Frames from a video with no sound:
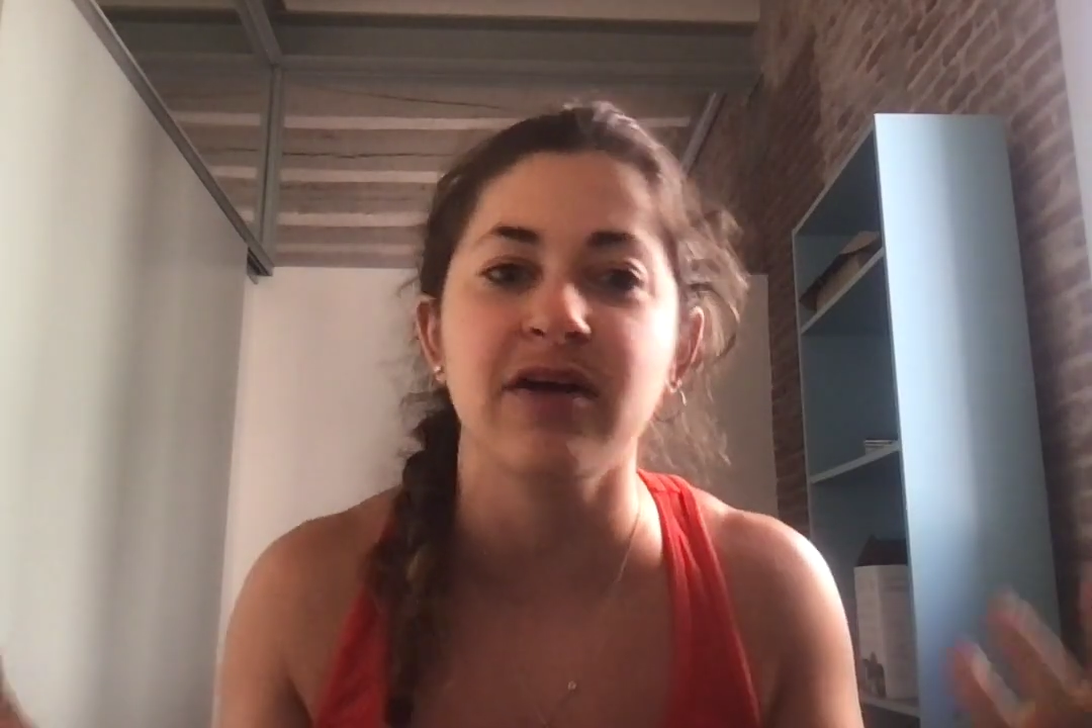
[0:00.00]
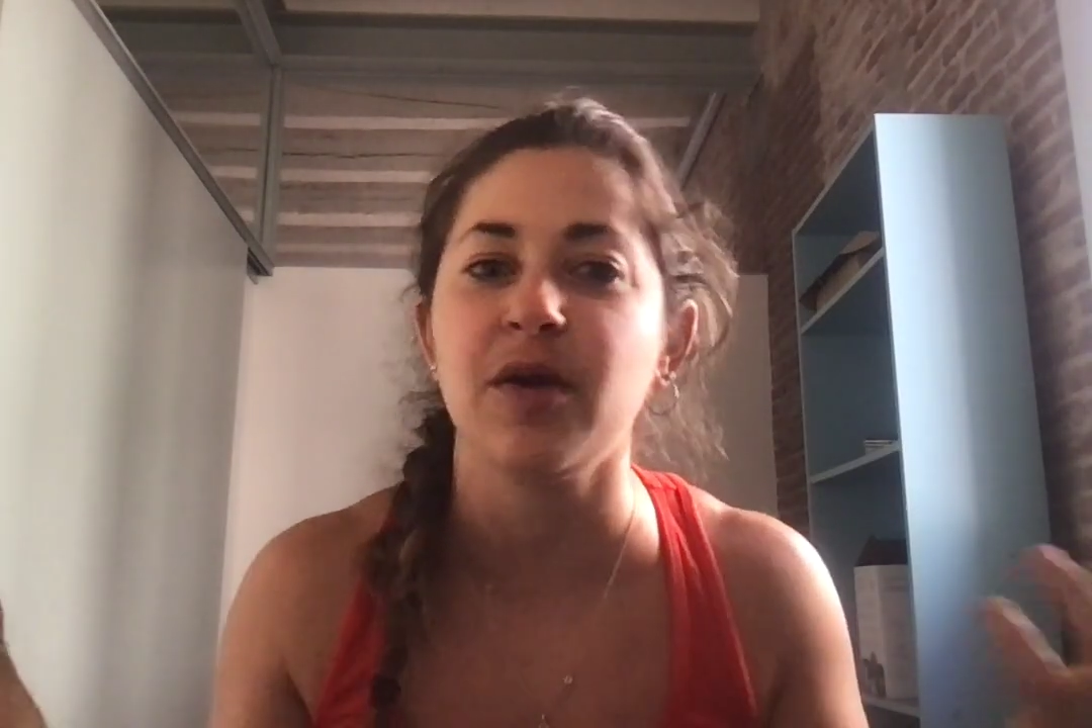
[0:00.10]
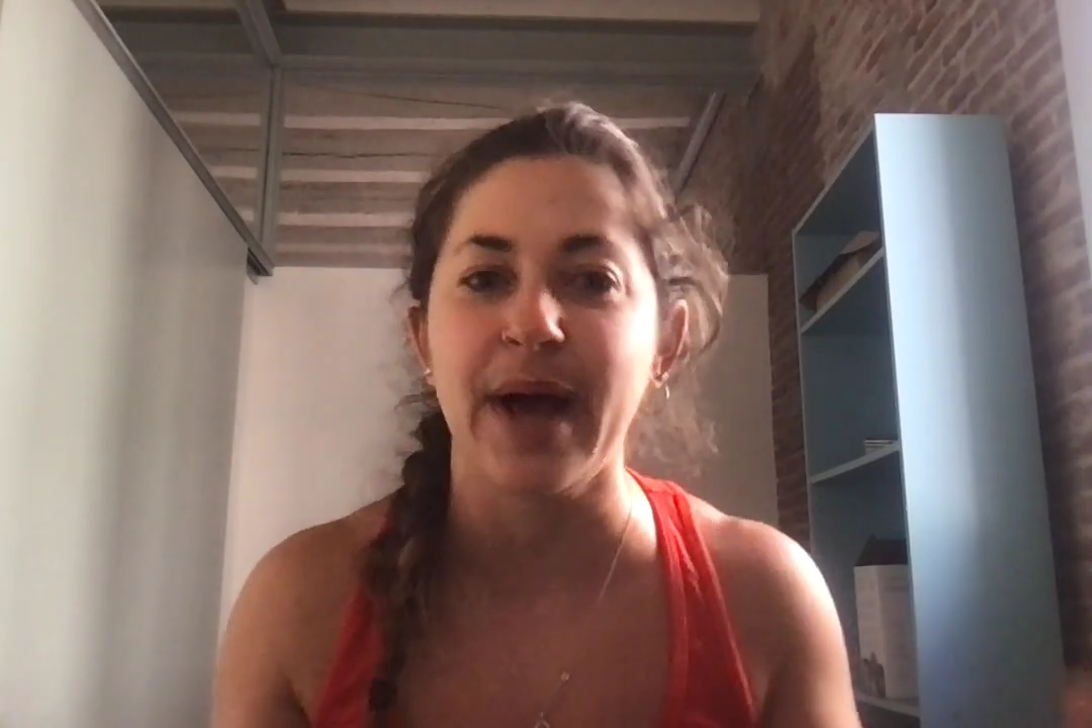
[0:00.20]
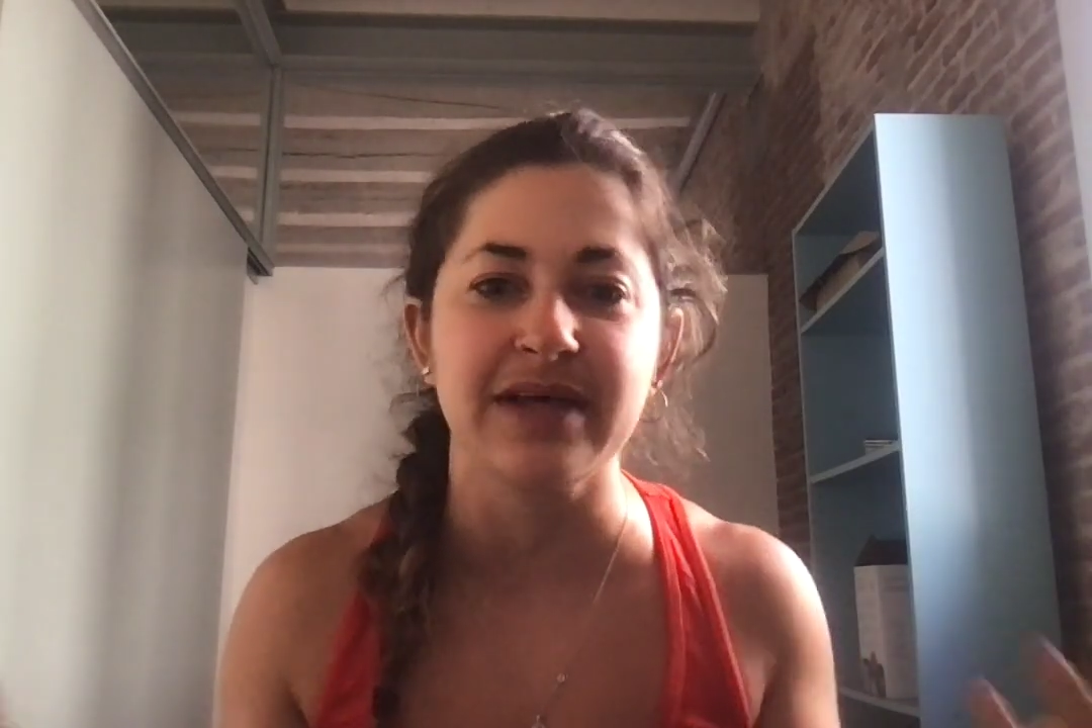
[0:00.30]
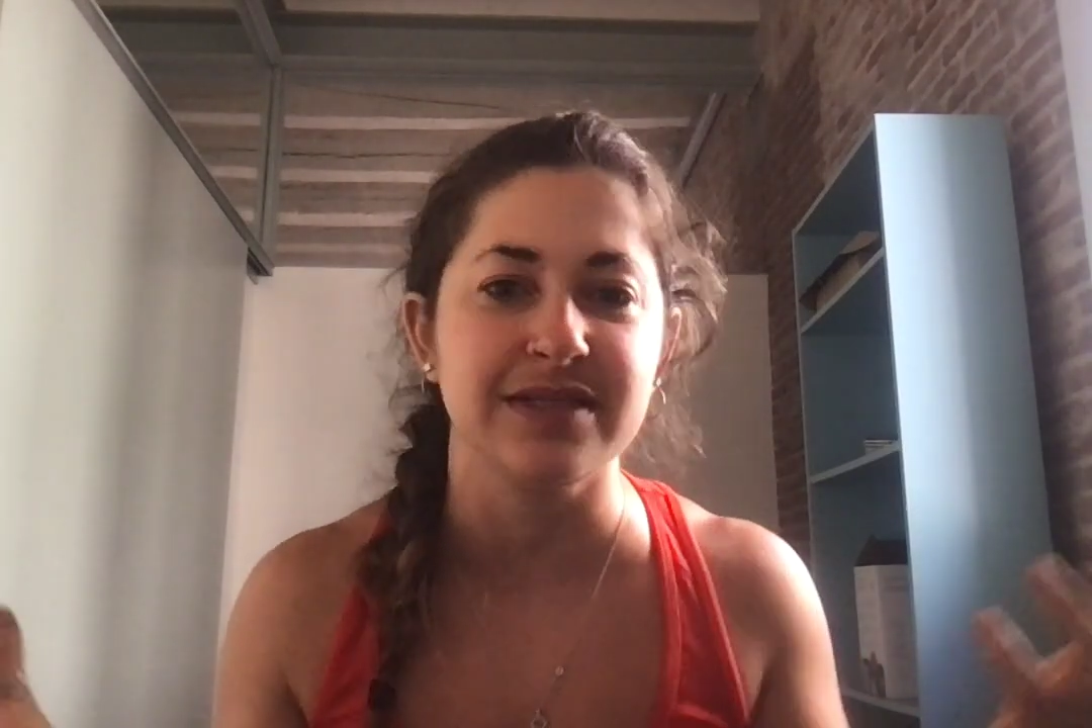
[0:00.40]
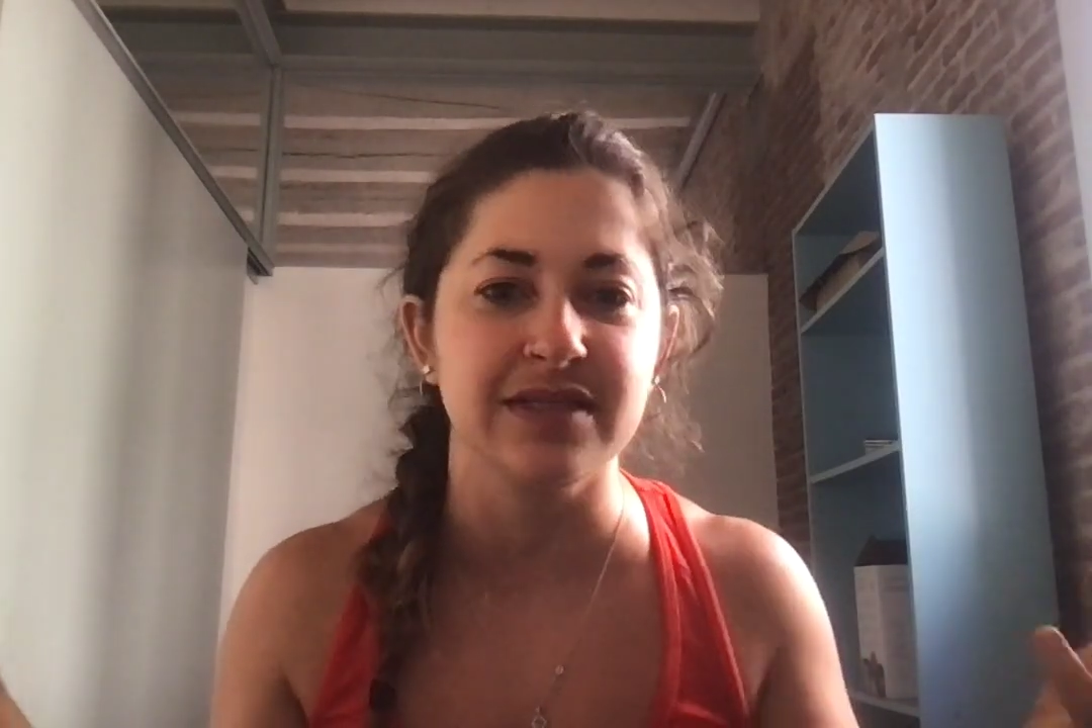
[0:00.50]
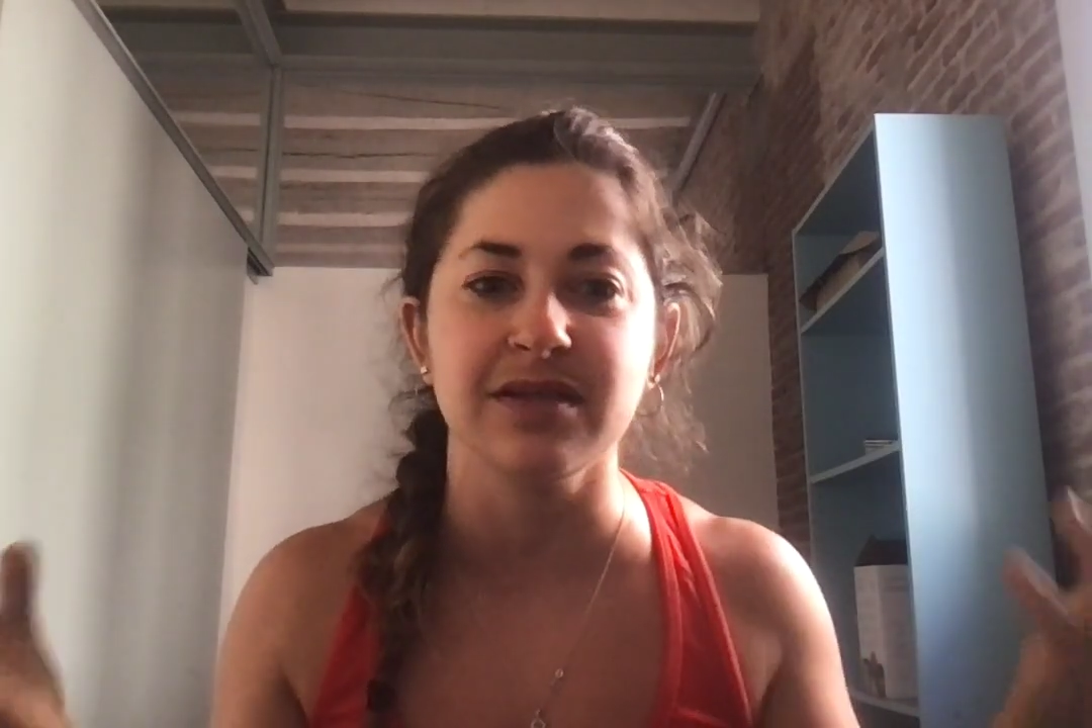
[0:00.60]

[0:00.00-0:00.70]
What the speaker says: capacity is a